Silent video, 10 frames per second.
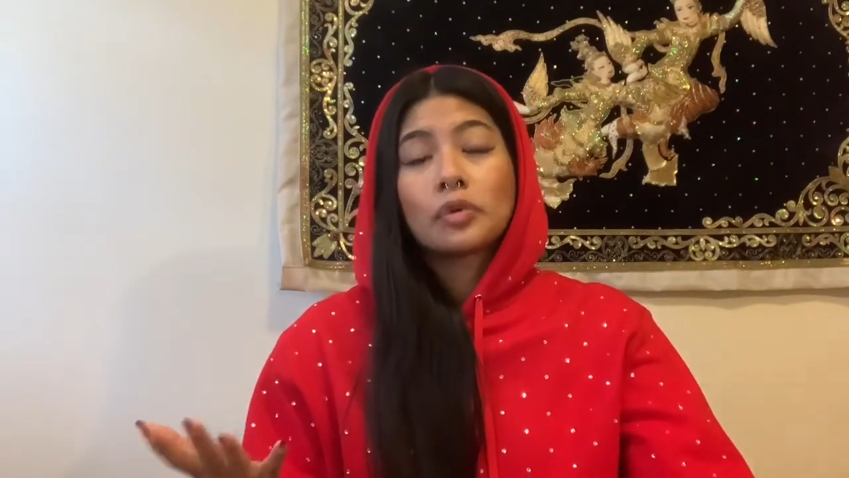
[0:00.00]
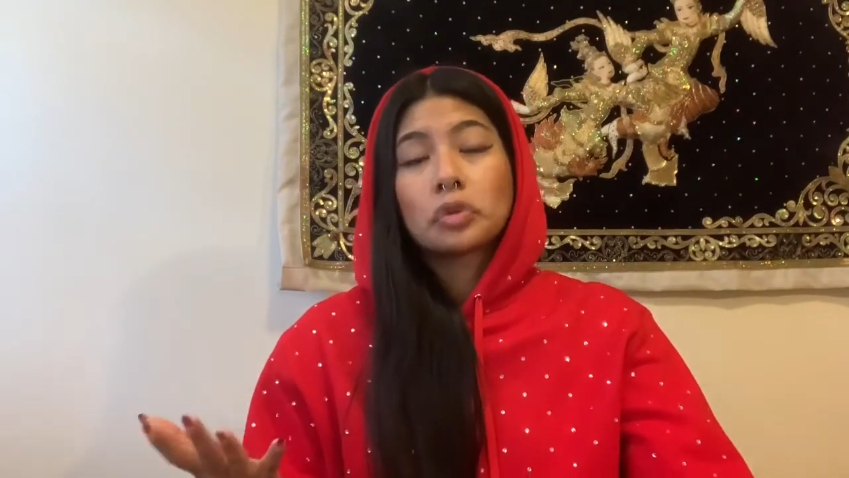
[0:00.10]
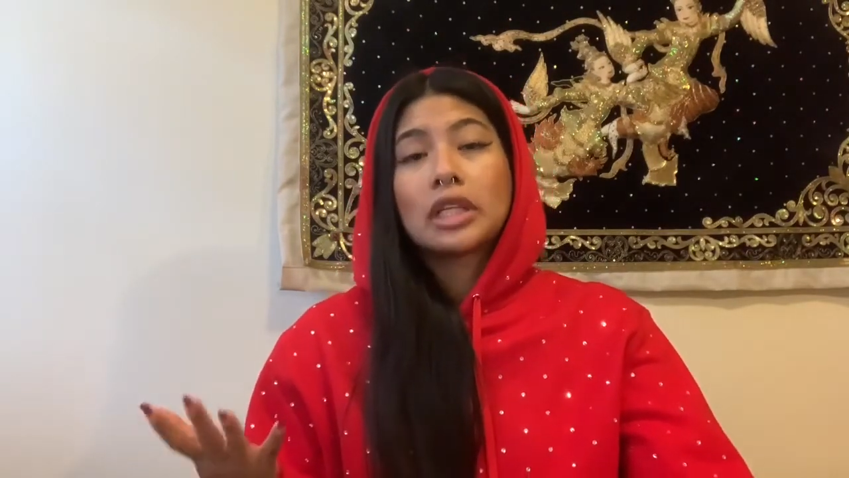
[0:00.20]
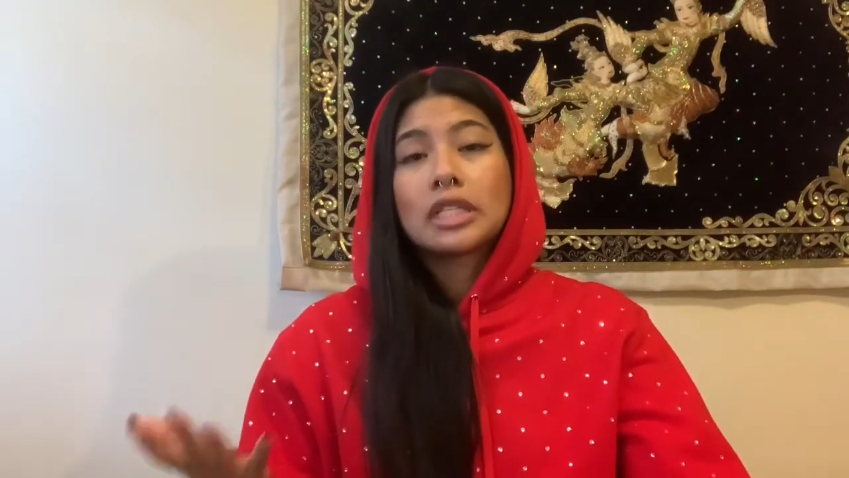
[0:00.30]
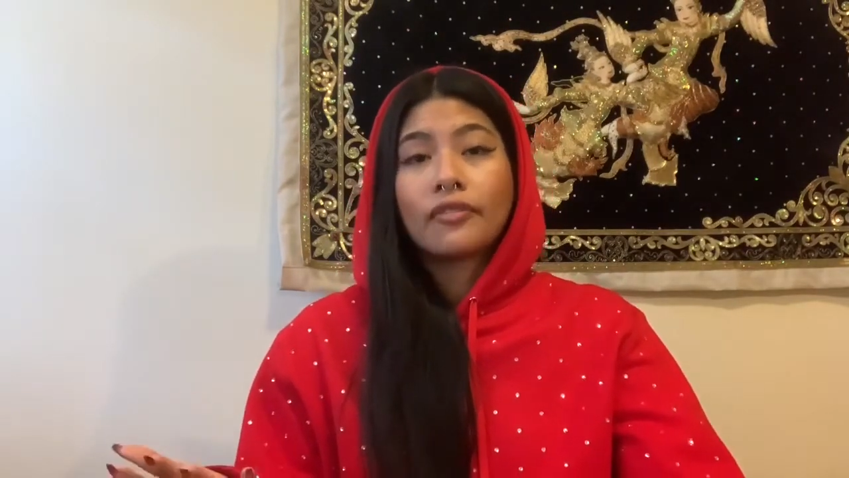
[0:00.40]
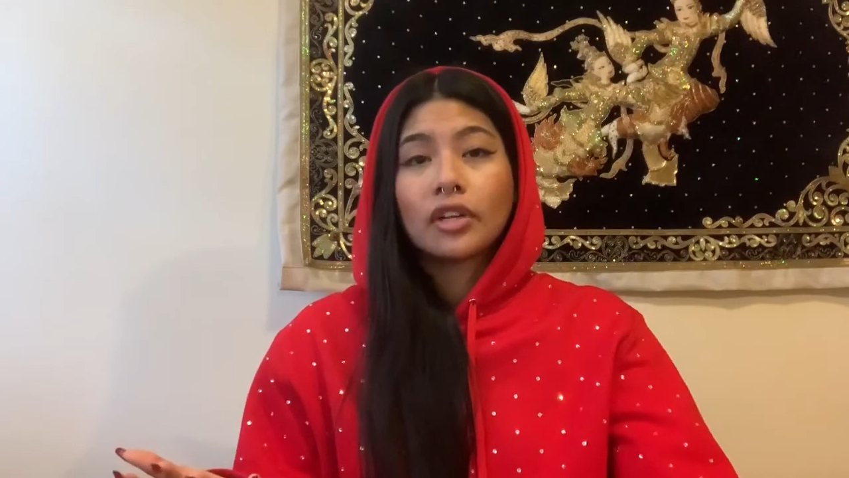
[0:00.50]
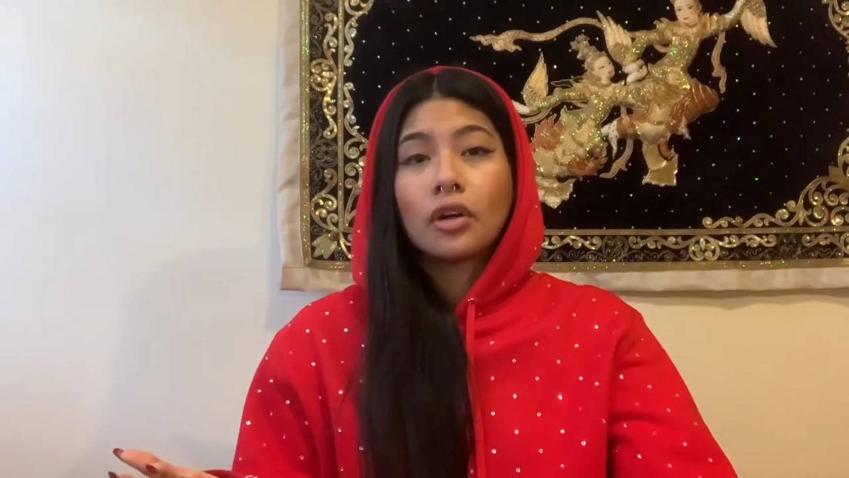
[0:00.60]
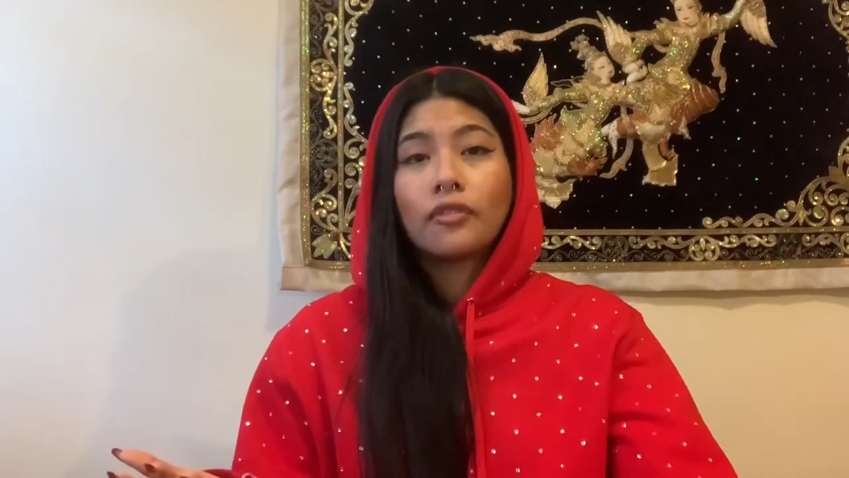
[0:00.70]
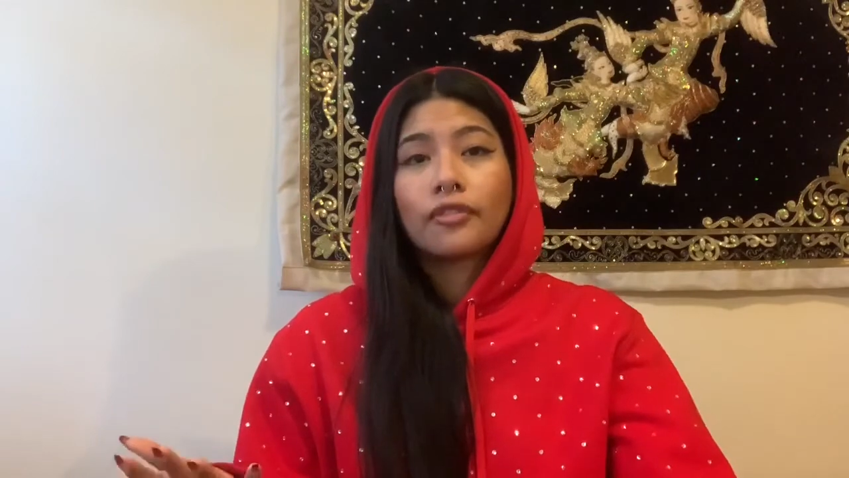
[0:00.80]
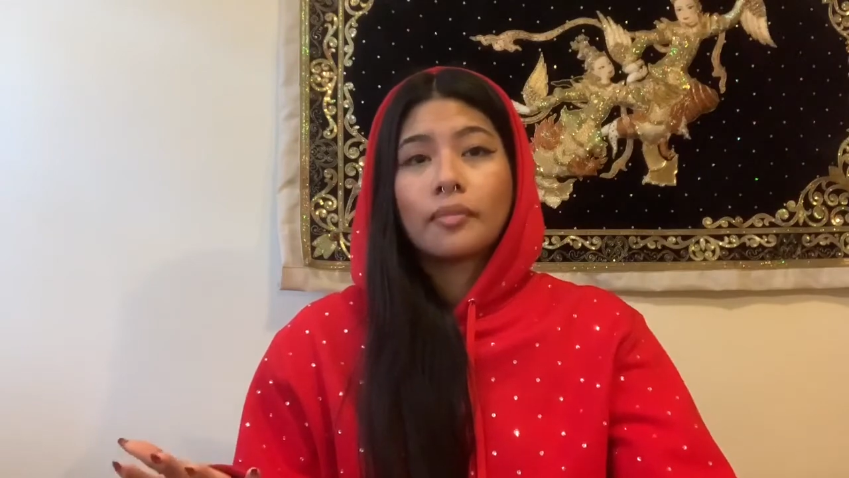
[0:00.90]
was really
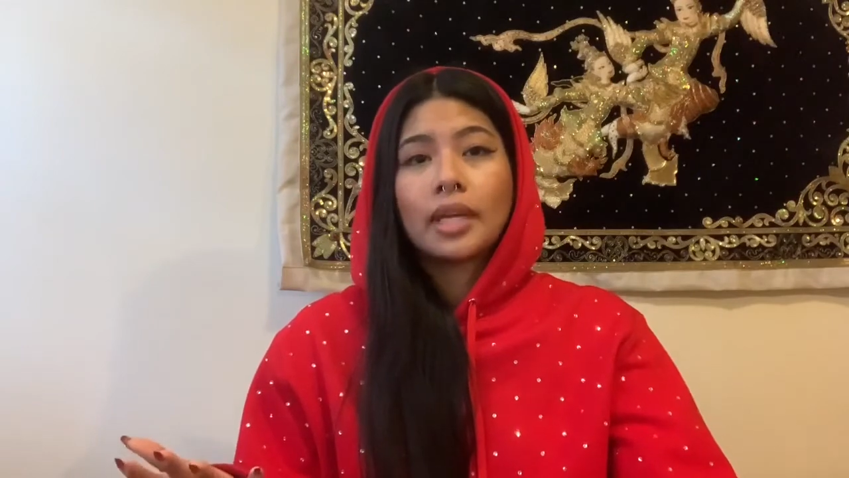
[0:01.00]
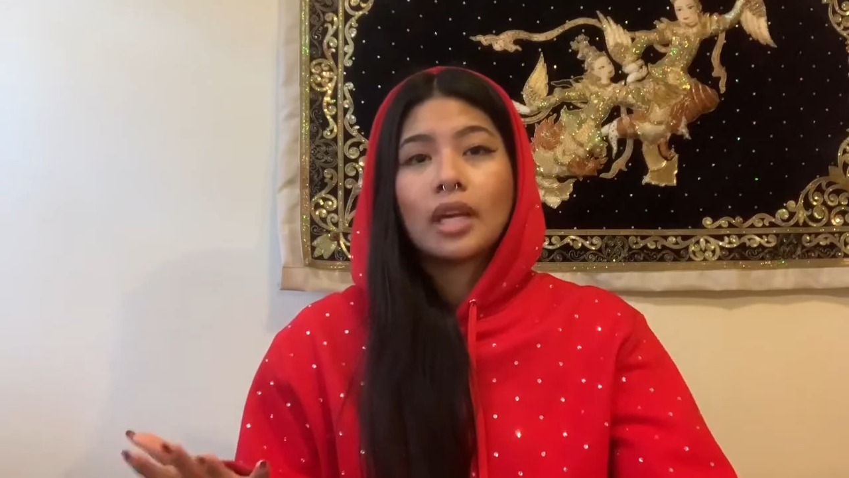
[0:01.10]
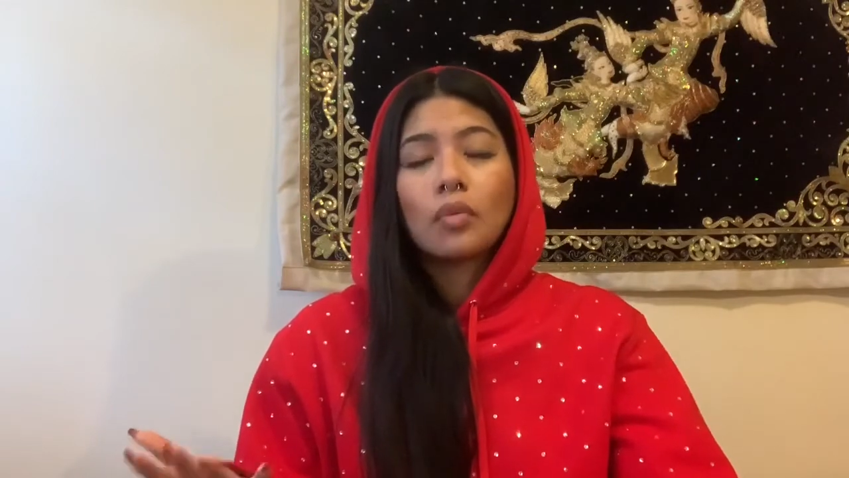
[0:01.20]
difficult for me.